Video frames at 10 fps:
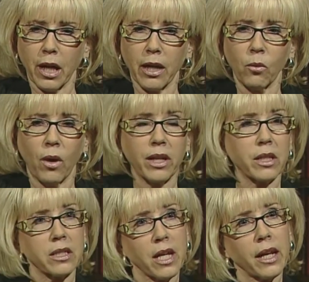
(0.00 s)
kind of one
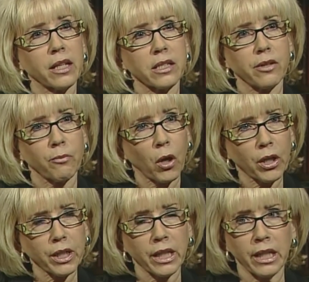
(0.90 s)
of the tenets of
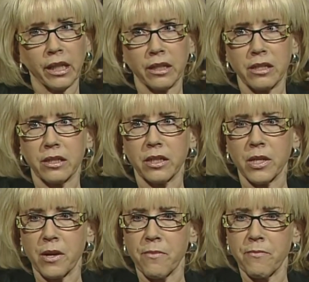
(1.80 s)
marketing is
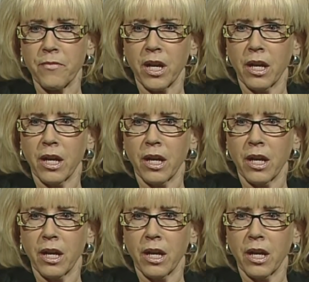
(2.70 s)
to